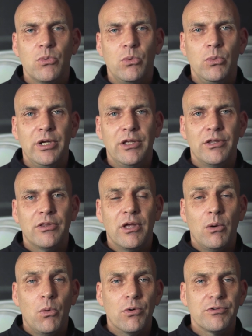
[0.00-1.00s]
with
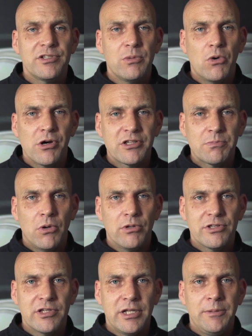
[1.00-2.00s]
warranty-wise
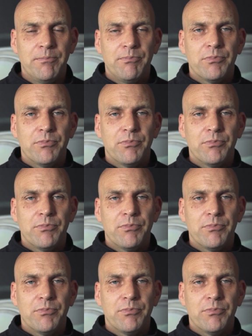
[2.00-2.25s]
policy,